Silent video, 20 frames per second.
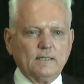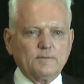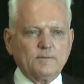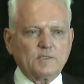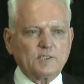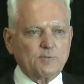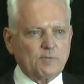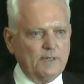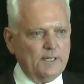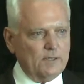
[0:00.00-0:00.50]

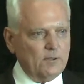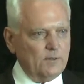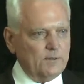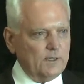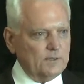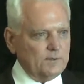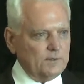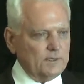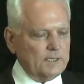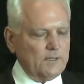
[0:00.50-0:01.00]
spread
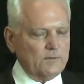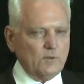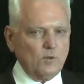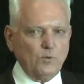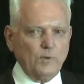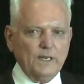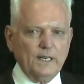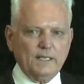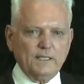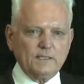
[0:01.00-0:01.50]
over several
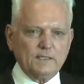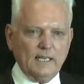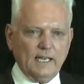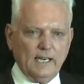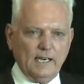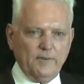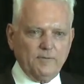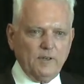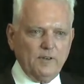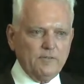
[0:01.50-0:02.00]
weeks,
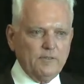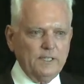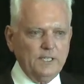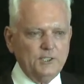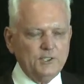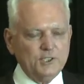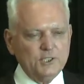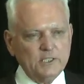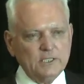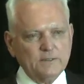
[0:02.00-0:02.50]
every
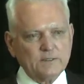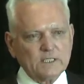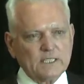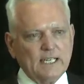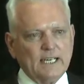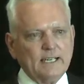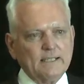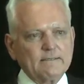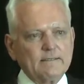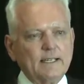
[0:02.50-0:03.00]
region of
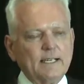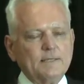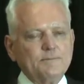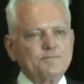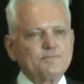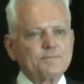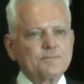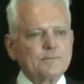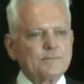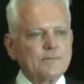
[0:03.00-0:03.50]
Skyline.
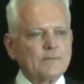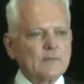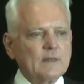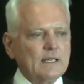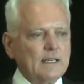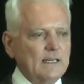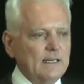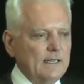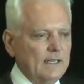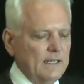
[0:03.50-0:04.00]

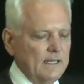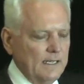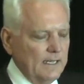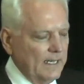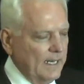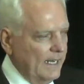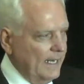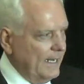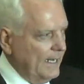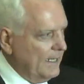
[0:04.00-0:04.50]

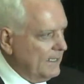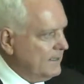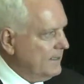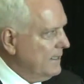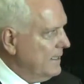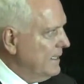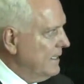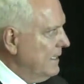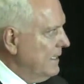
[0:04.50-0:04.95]
And